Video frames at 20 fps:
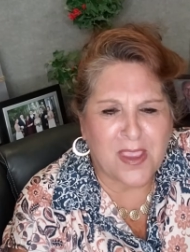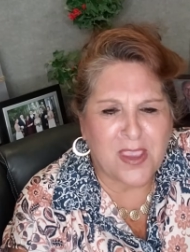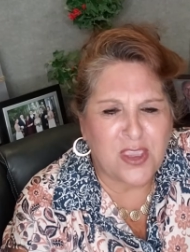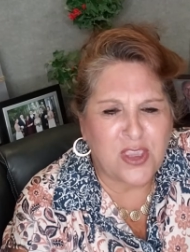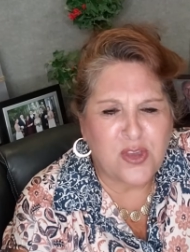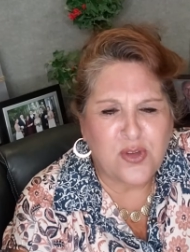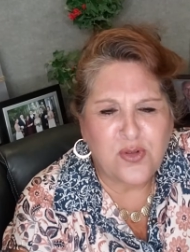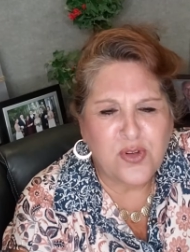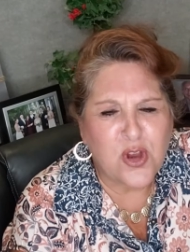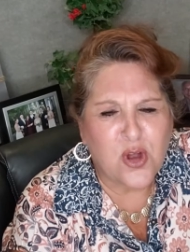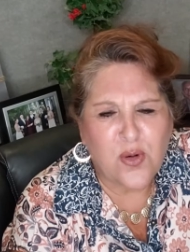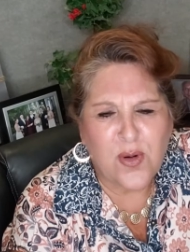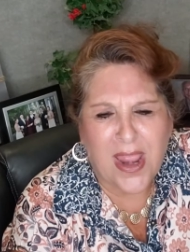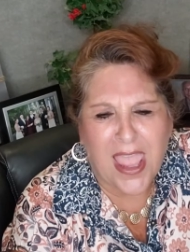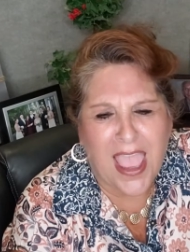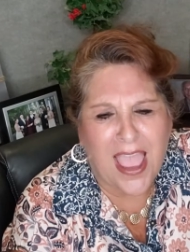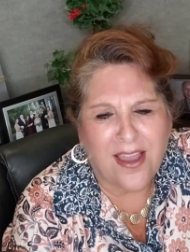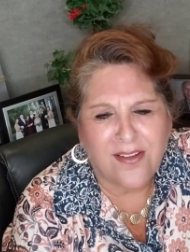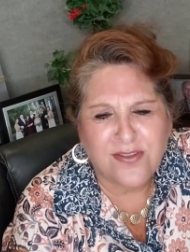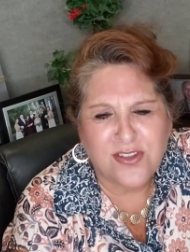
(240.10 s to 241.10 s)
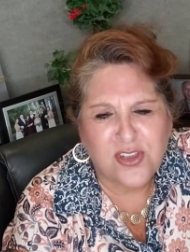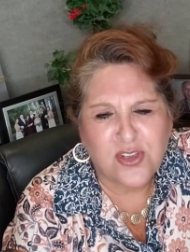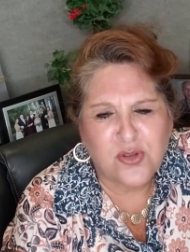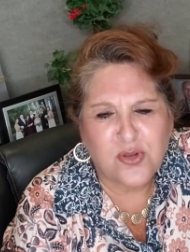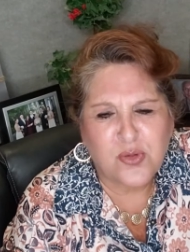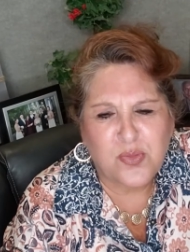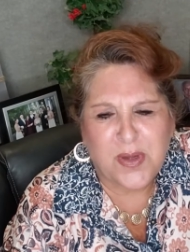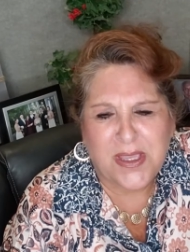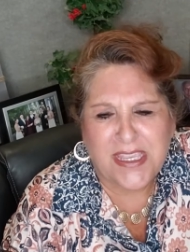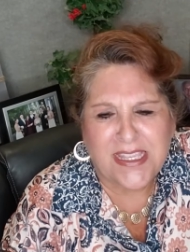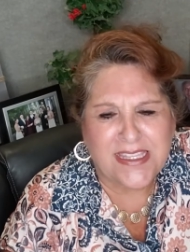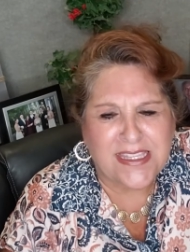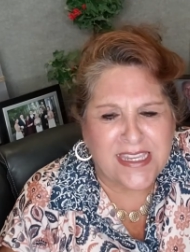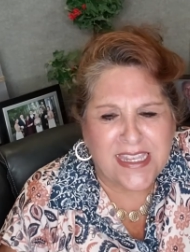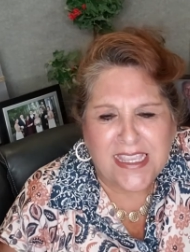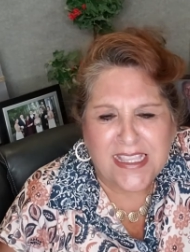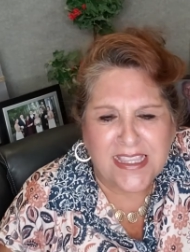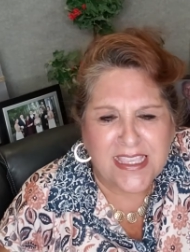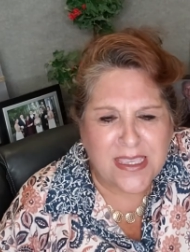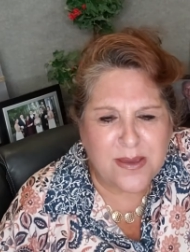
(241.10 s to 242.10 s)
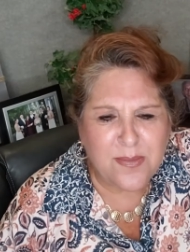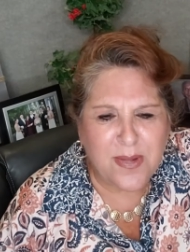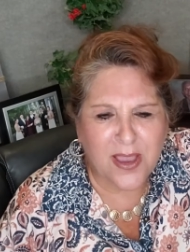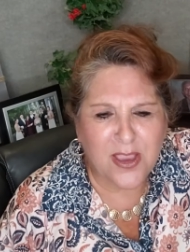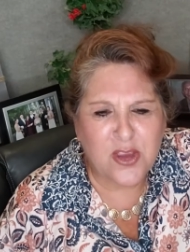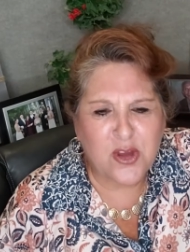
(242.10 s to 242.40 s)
you don't have to be kneeling by